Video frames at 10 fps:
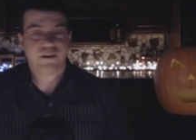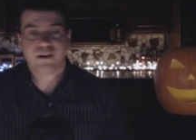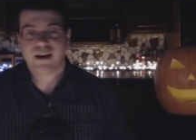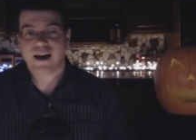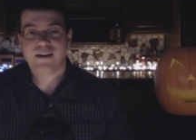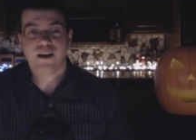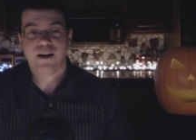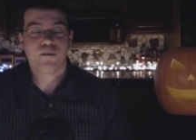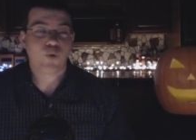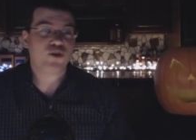And believe it or
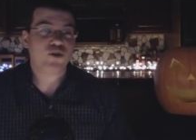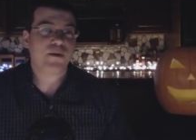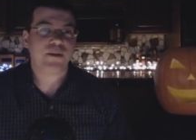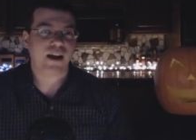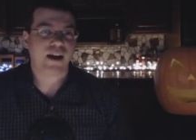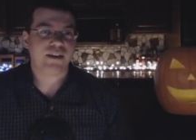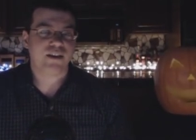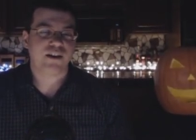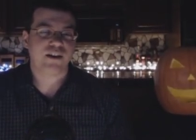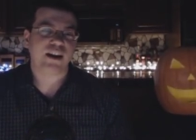not, most people on
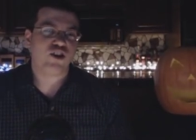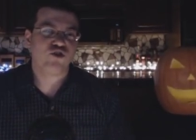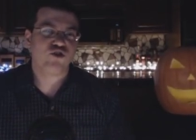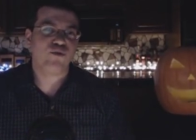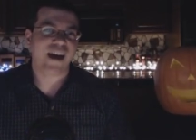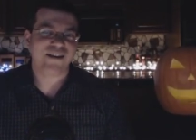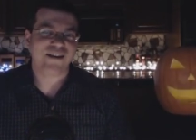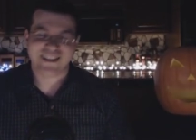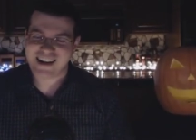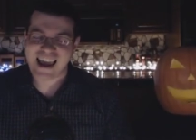the internet in two
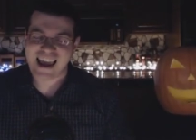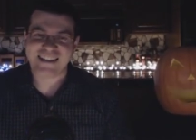thousand